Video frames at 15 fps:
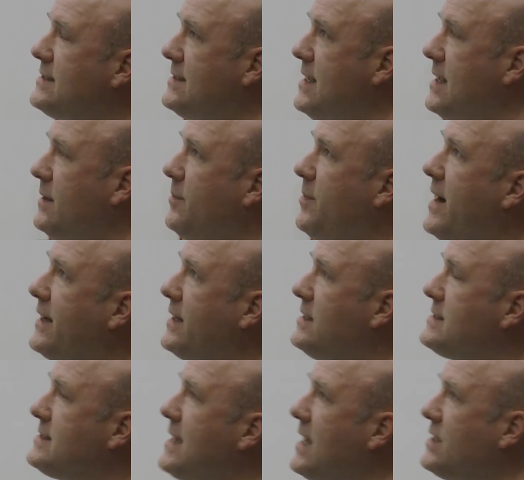the
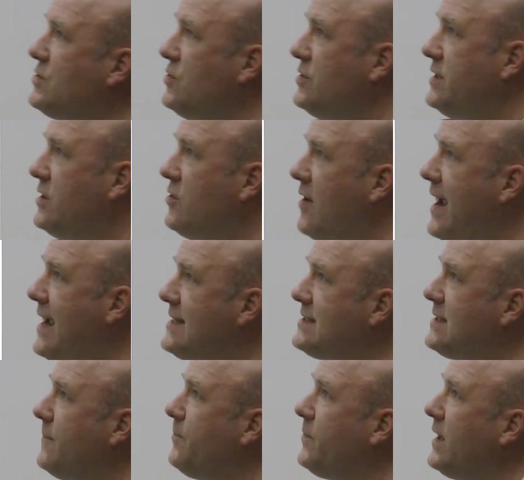particles start to degrade.
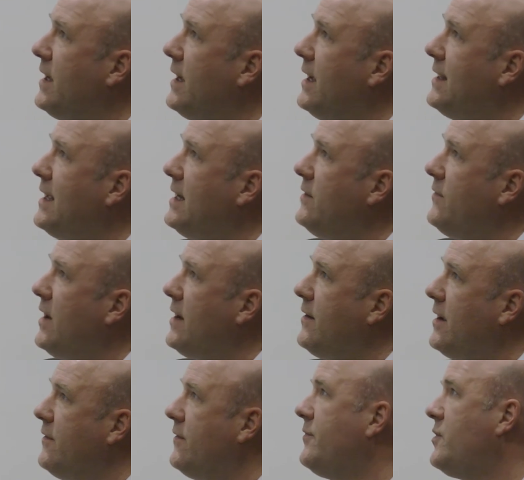And then
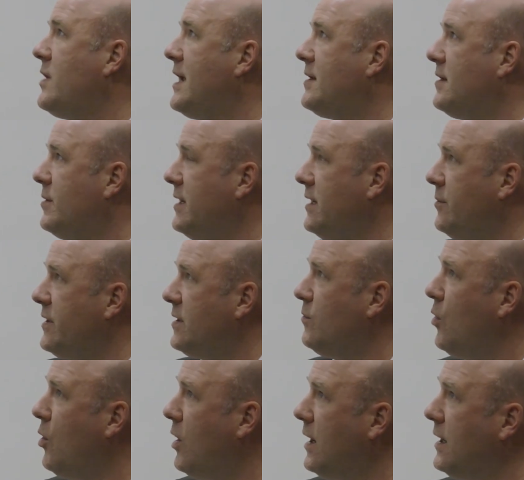if you add a little bit
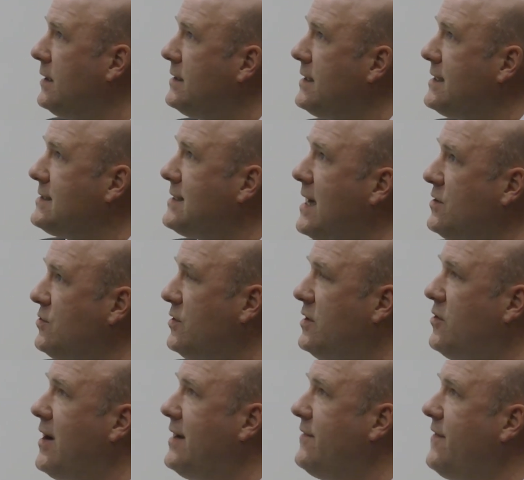more, they start to
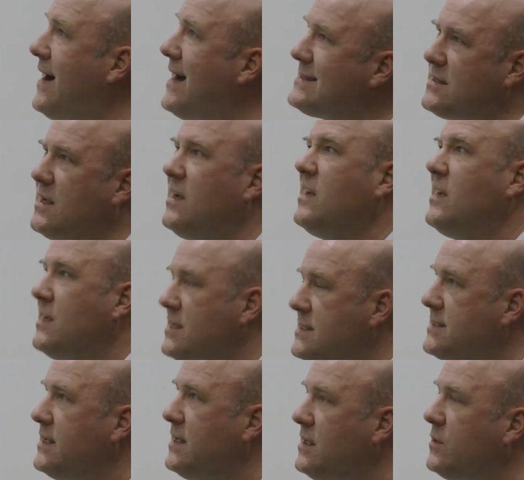degrade faster.
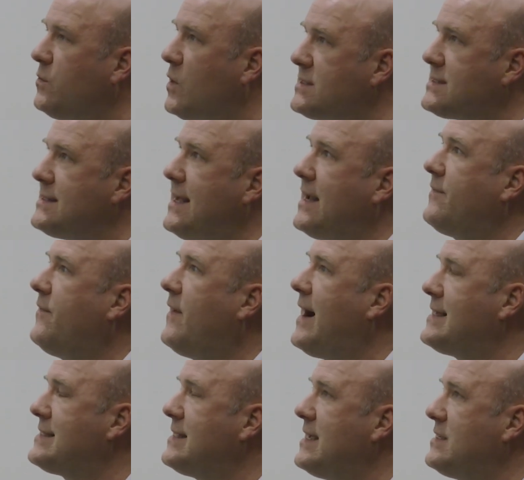Still, it wasn't that
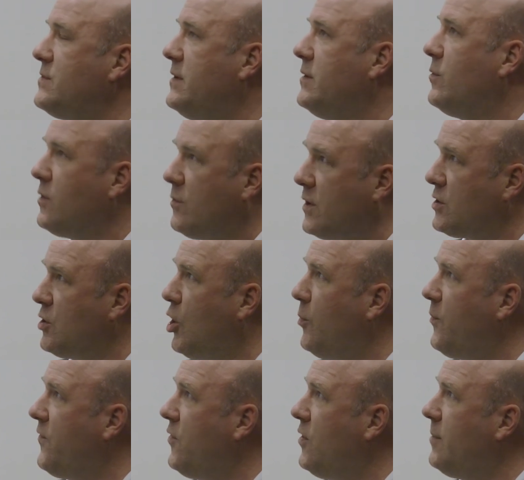fast as we would
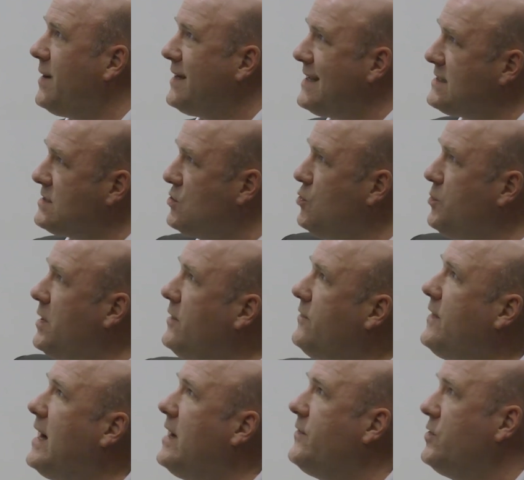hope for, but that's
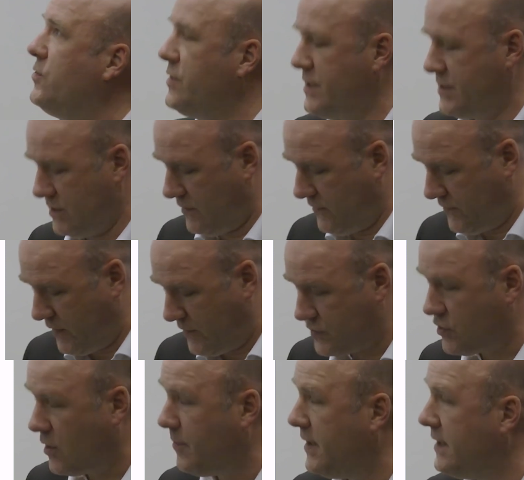2.5 units of
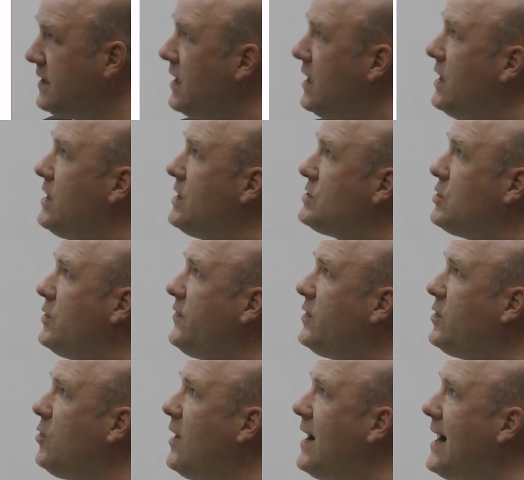thrombin. So if
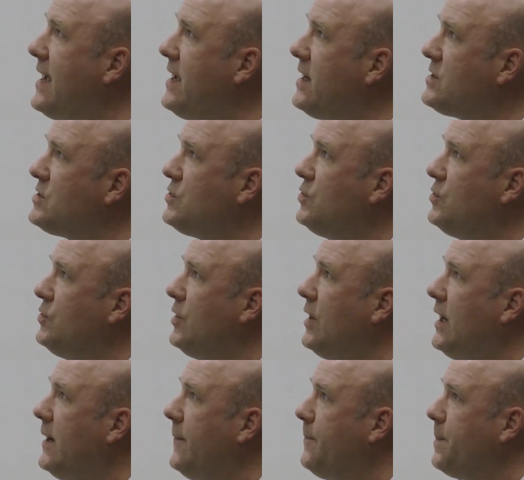you go higher
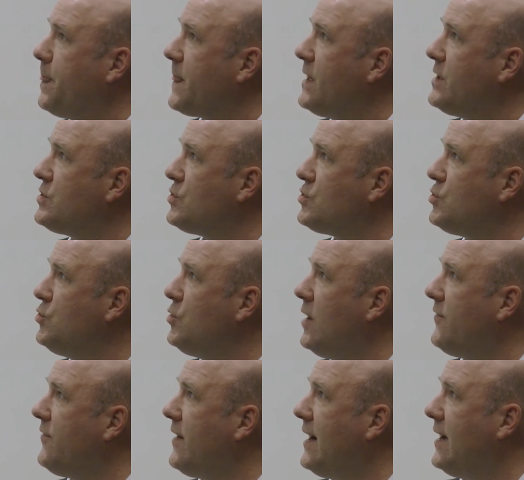to 2
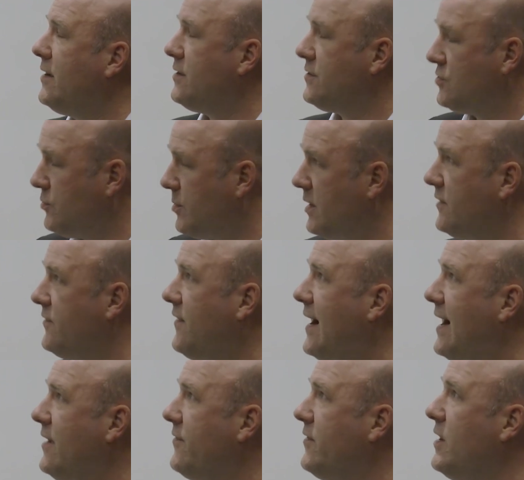or
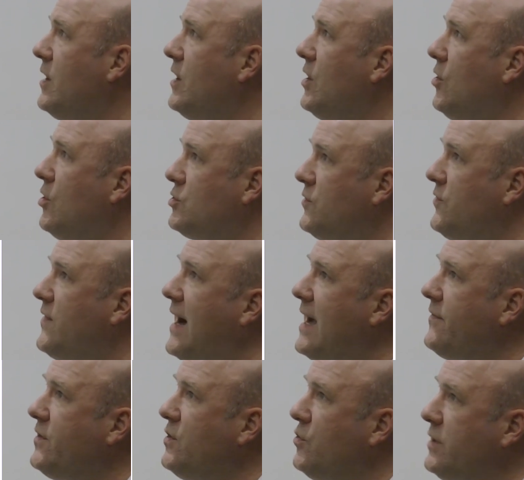2.5 or to
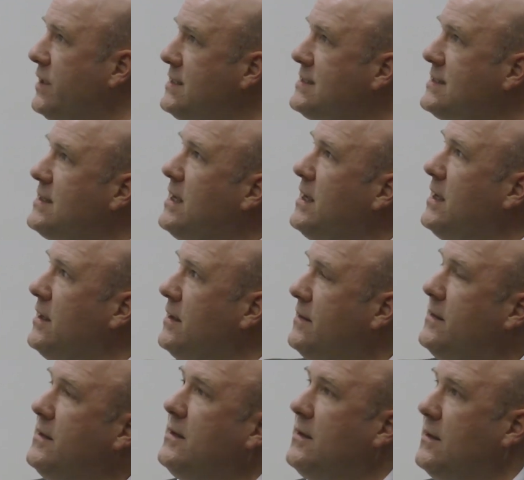5 units,
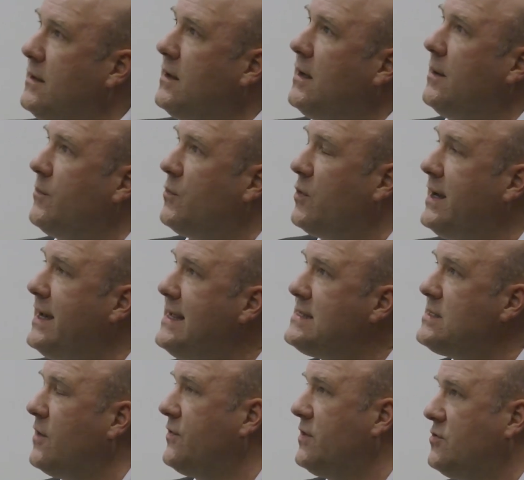the
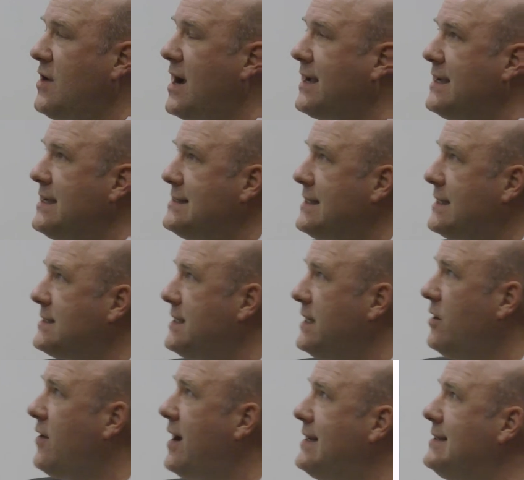release of the drug is
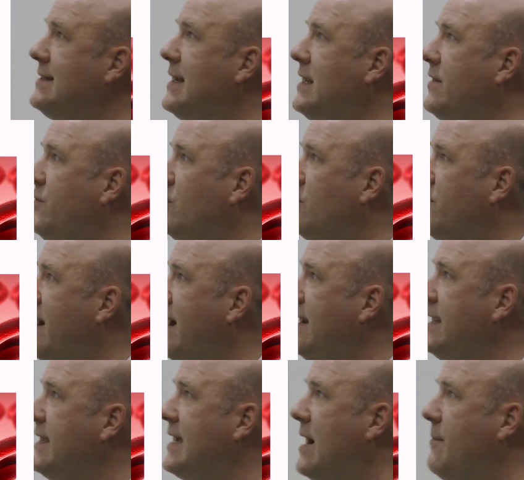accelerated. And if you
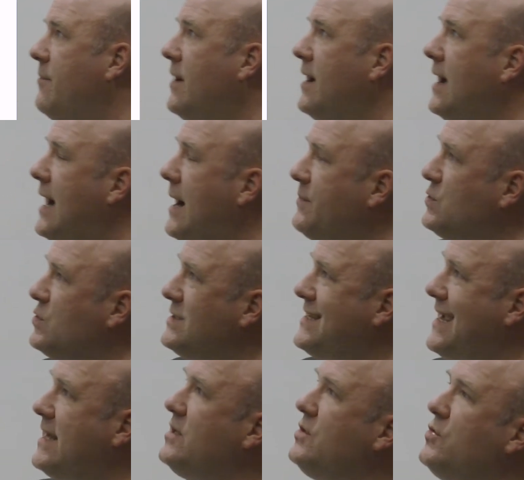finally come up to
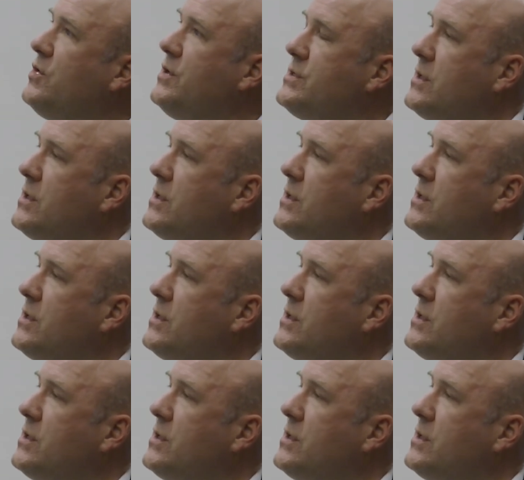10 units